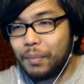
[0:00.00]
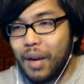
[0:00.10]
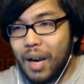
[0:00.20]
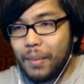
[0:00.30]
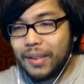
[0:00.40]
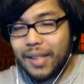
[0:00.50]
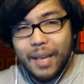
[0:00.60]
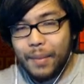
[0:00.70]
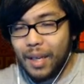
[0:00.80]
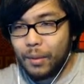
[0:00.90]
Pompous?
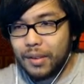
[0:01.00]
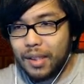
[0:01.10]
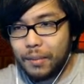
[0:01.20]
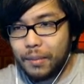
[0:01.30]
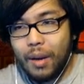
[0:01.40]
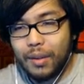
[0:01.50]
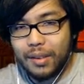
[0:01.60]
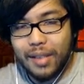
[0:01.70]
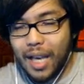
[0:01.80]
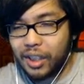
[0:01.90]
Hey, man, what's up? No,
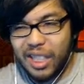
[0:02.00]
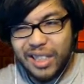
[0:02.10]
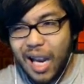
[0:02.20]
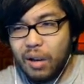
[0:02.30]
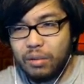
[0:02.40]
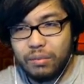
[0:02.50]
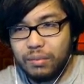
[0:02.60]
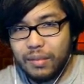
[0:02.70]
this is actually, it's out.